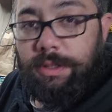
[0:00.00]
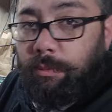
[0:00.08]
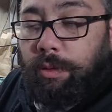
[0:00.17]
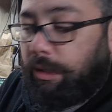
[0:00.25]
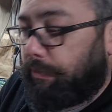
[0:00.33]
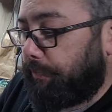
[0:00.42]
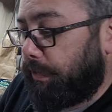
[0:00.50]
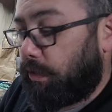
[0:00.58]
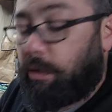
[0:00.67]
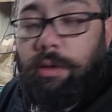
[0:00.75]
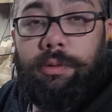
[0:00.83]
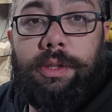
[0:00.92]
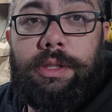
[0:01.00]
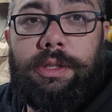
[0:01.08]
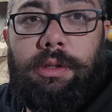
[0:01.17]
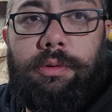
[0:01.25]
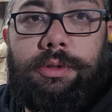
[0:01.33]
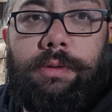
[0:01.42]
somewhere, it's
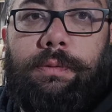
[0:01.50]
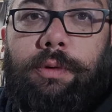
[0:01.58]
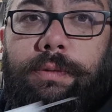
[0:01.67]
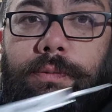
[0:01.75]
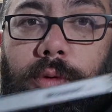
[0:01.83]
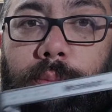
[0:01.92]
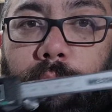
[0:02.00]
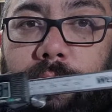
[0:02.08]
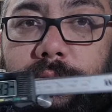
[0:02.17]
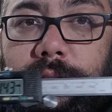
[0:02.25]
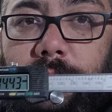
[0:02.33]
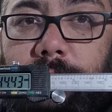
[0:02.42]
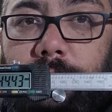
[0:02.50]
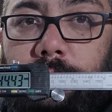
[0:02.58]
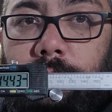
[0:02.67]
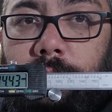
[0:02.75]
close to 44.7